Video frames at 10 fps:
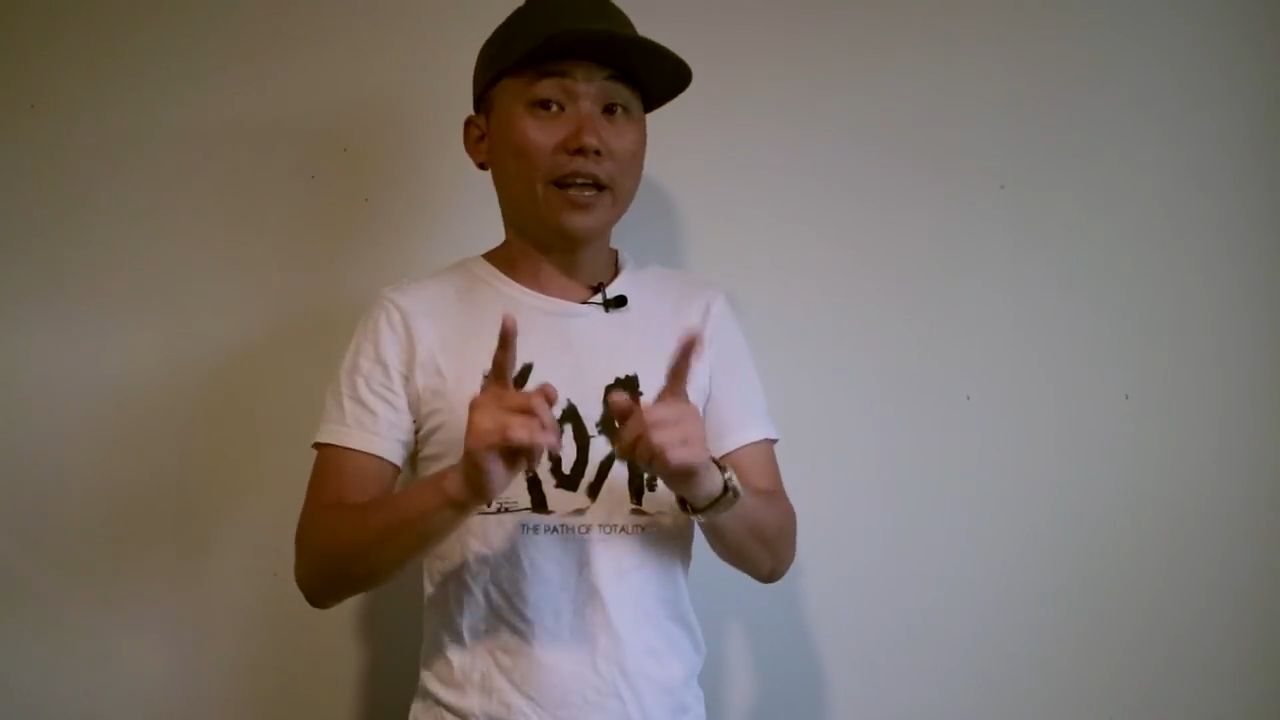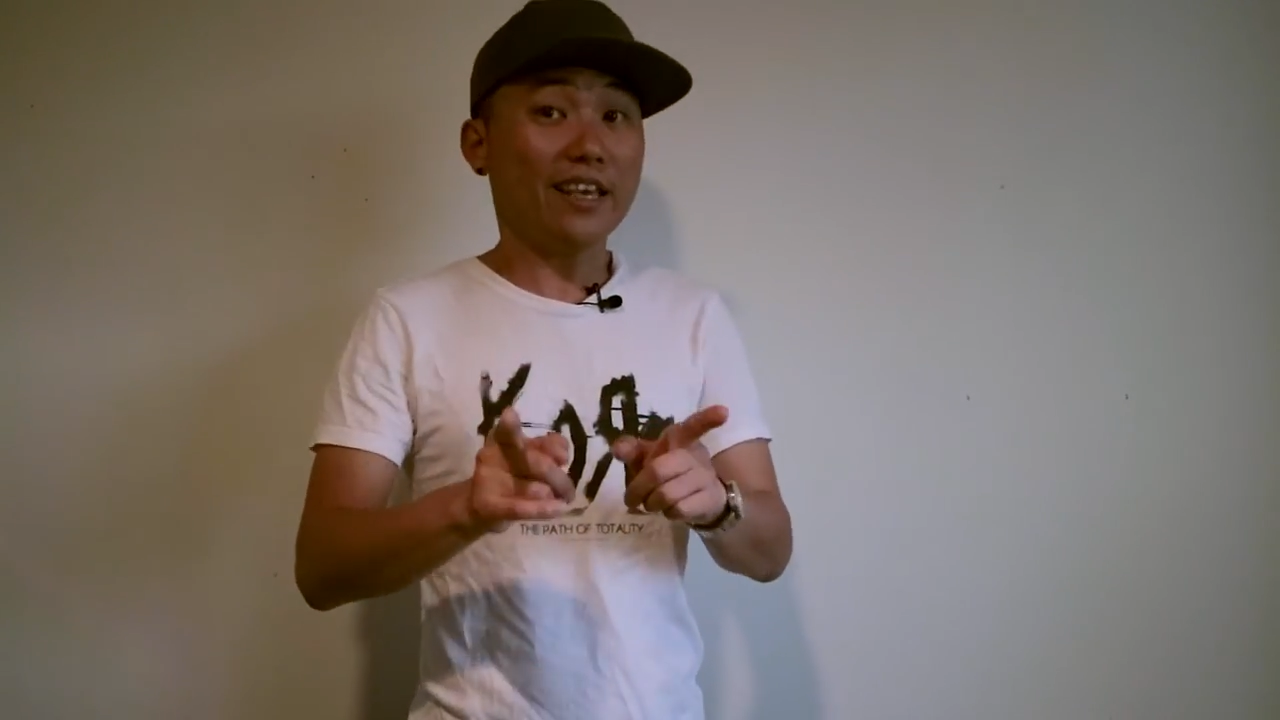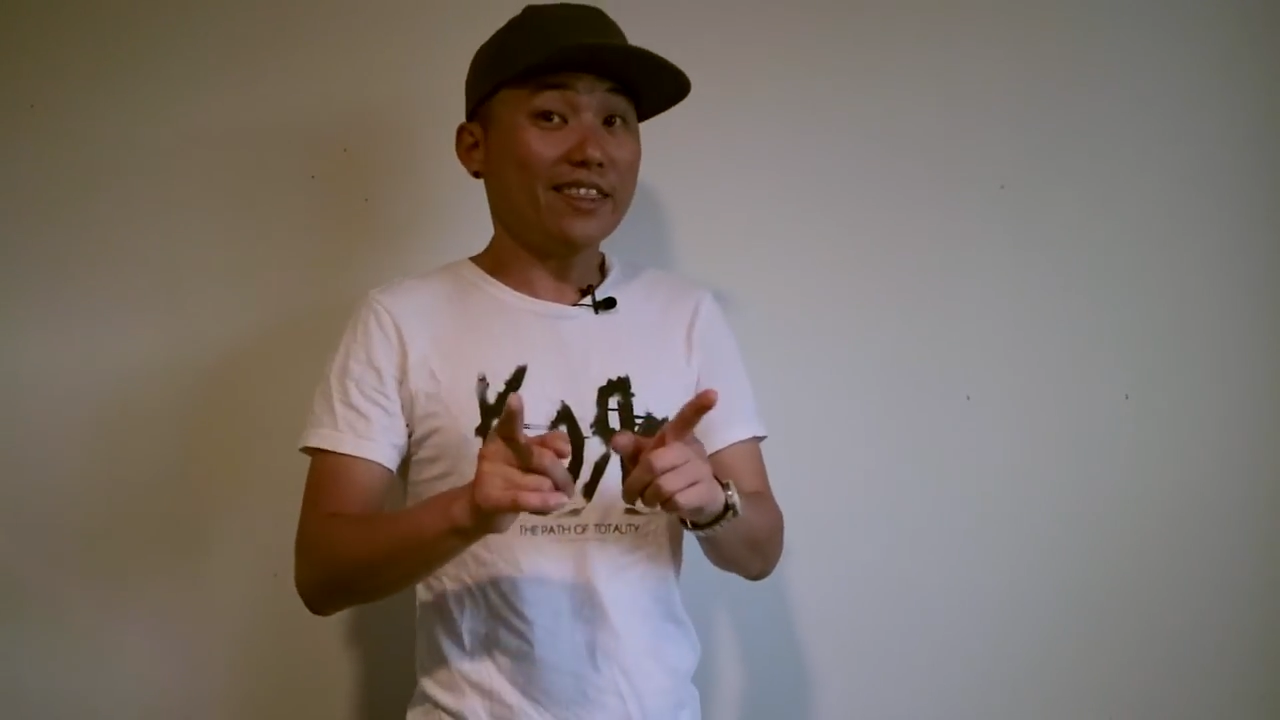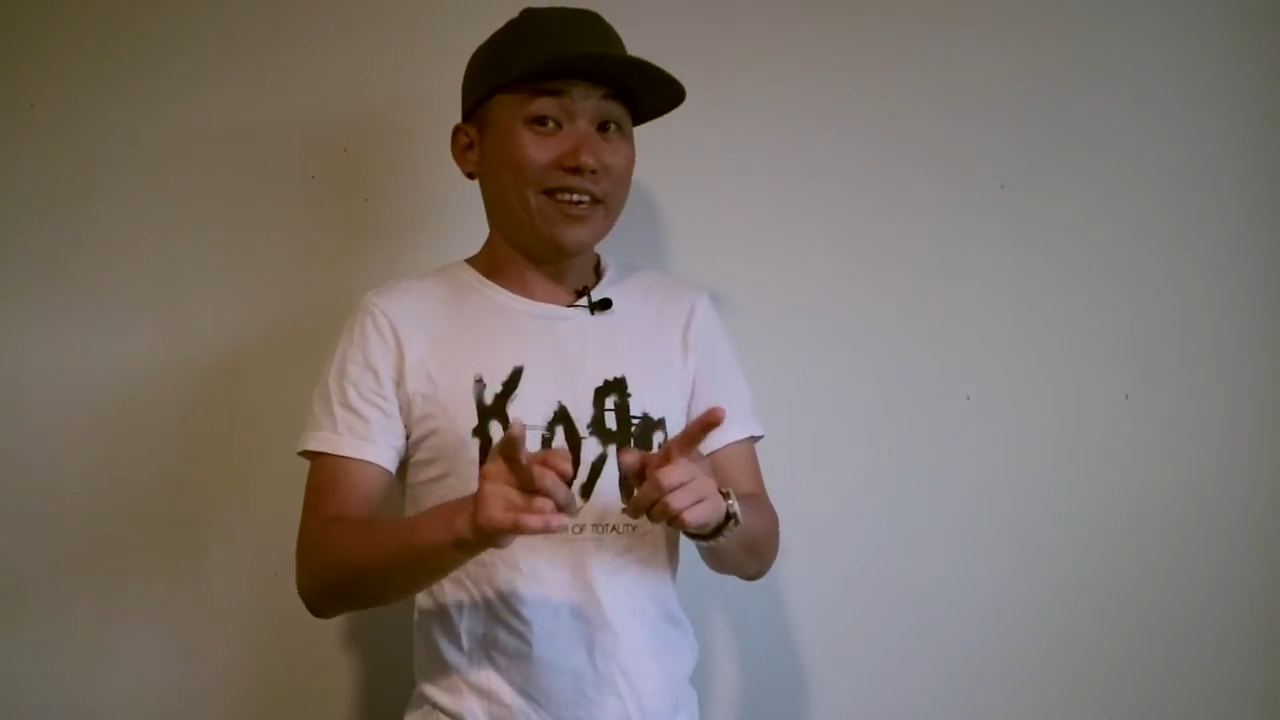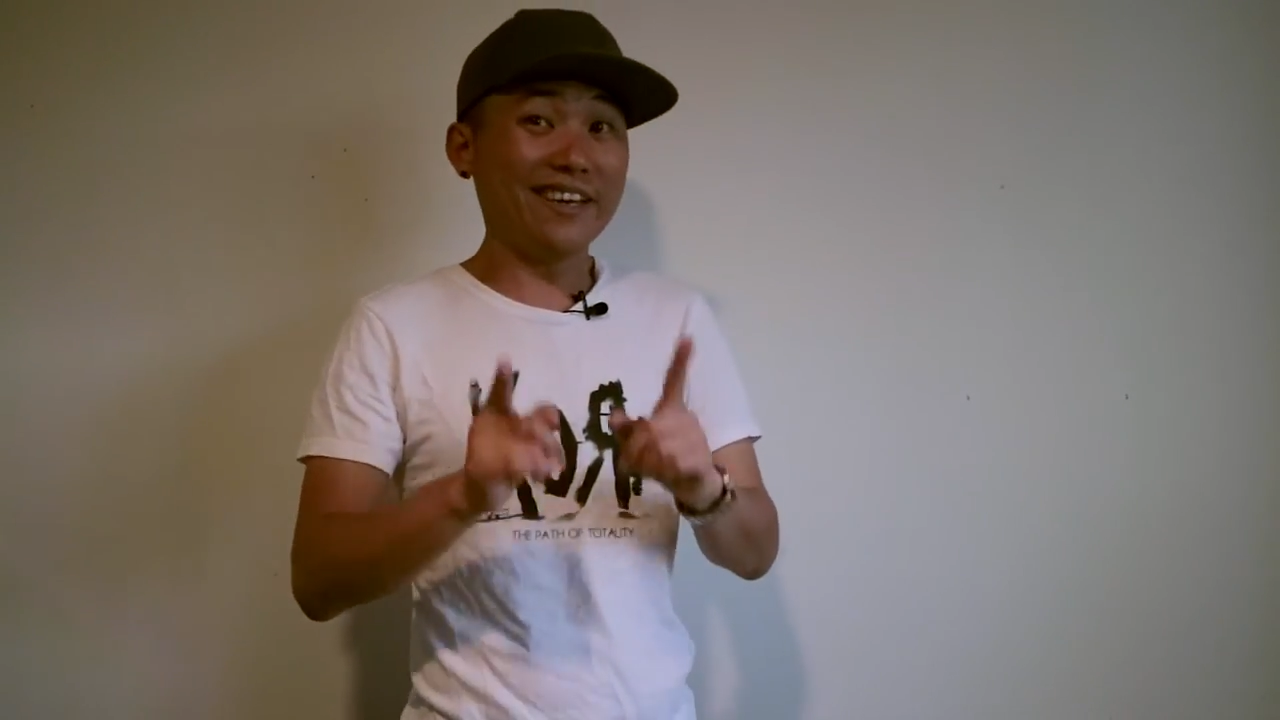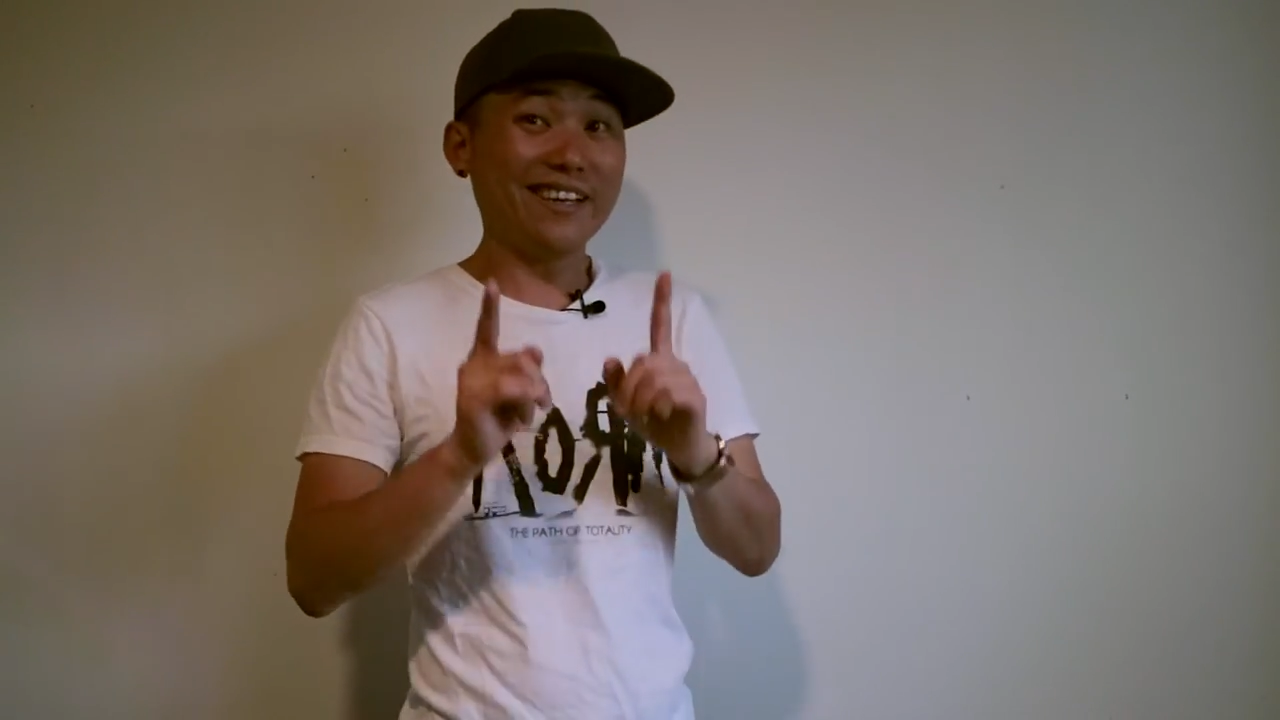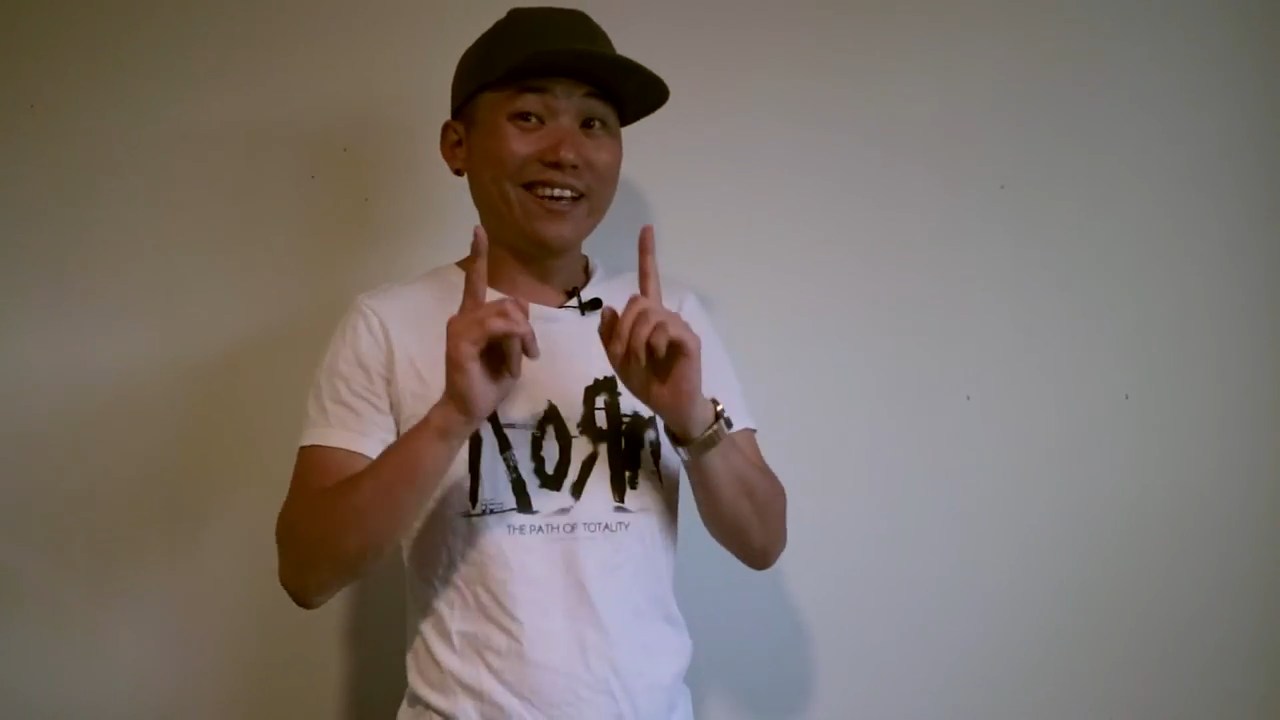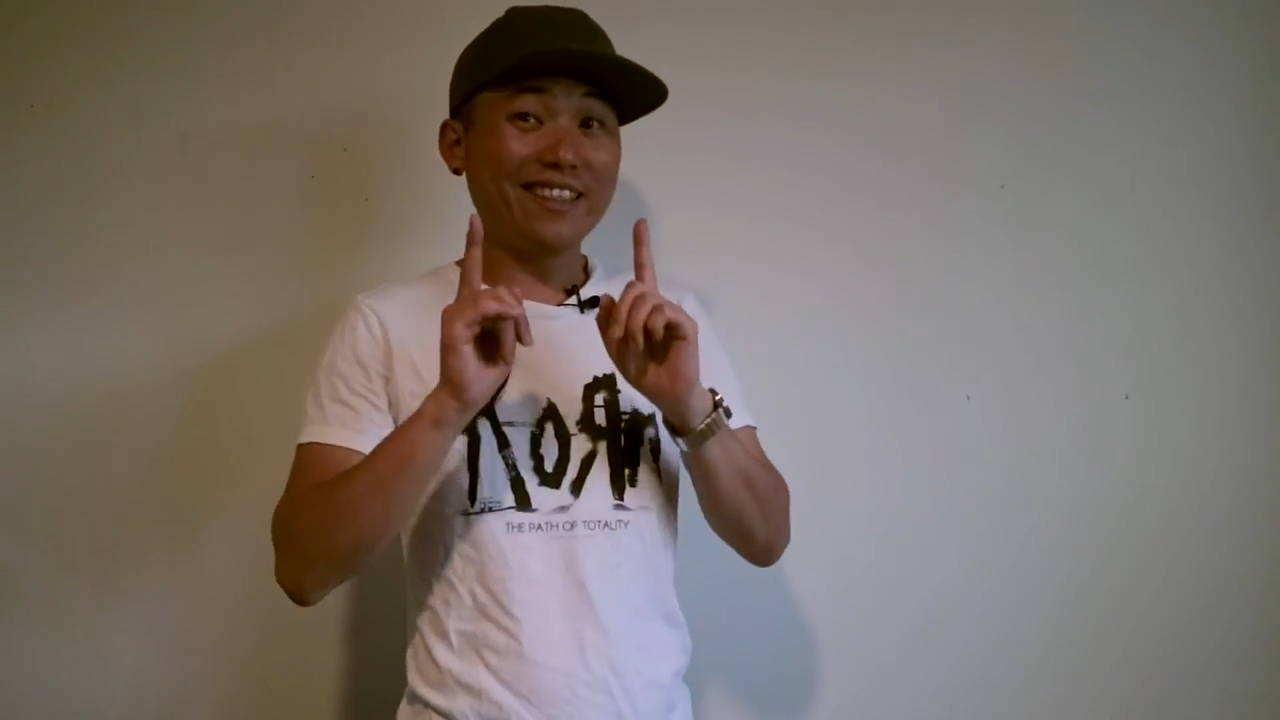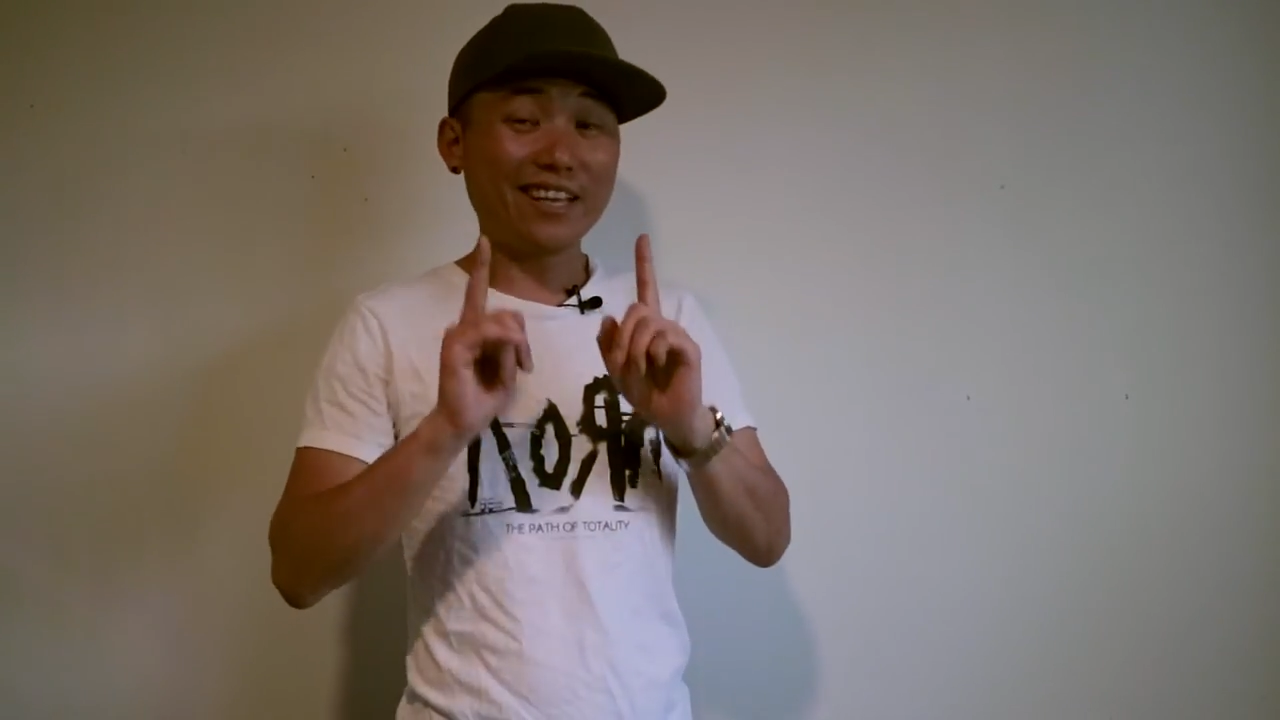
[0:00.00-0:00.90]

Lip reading: anything